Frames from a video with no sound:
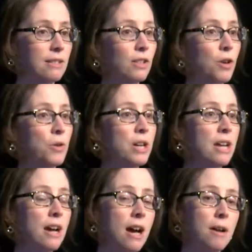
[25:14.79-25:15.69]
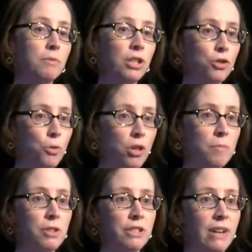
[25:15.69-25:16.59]
So, um,
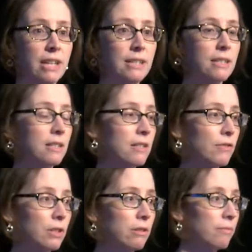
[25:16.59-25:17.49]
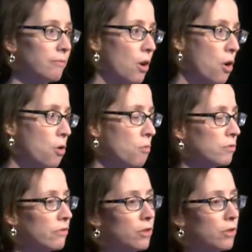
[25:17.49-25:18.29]
controllable devices for homes,